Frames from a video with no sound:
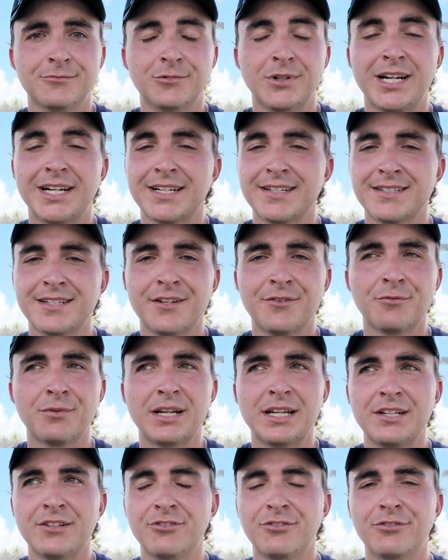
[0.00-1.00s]
Rackets can
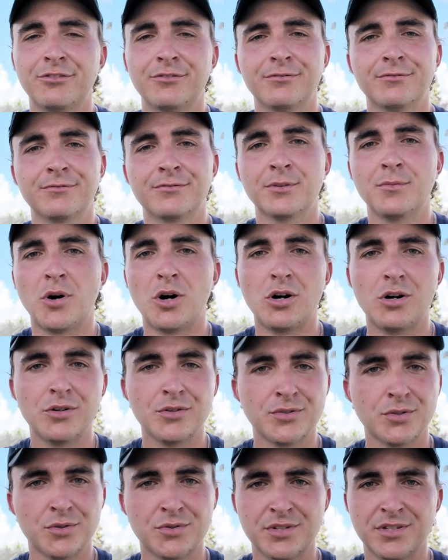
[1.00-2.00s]
range from
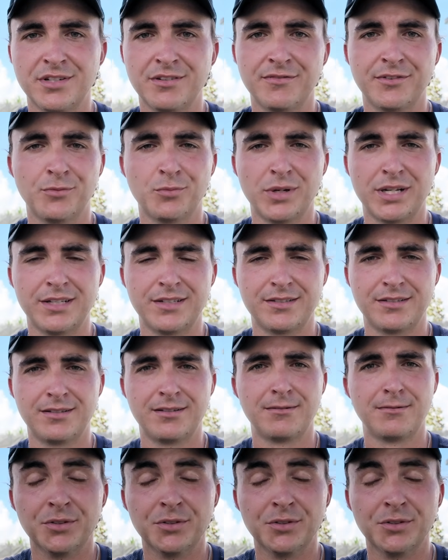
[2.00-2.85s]
all sorts of different weights.